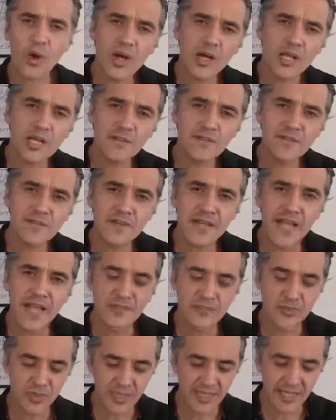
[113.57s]
What kind of
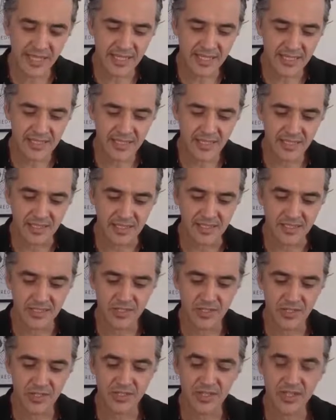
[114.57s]
financial
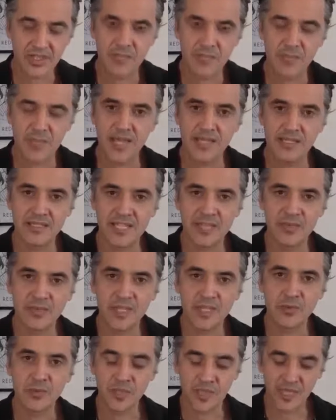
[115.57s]
legacies do you think the
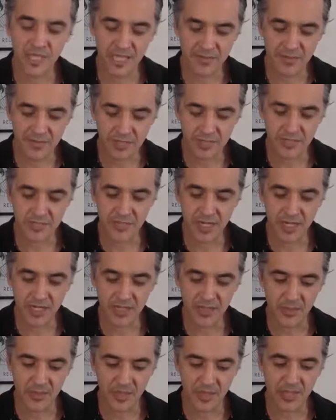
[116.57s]
pandemic will leave
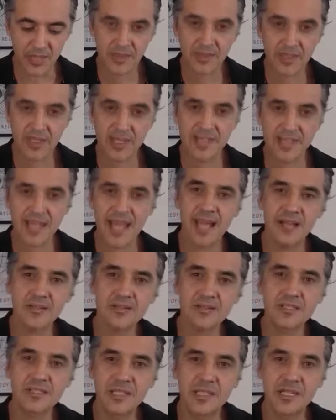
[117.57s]
Australia with, and
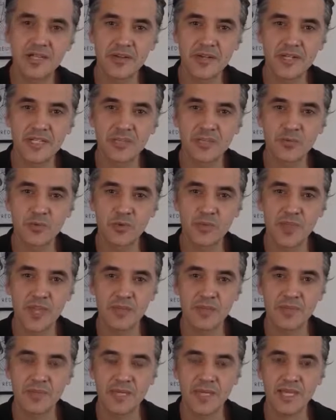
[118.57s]
how serious will
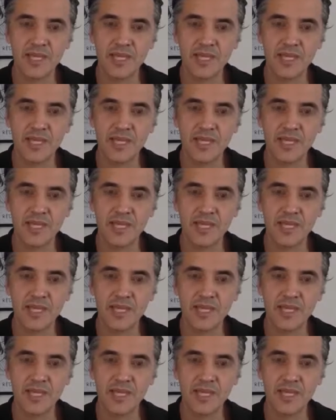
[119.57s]
they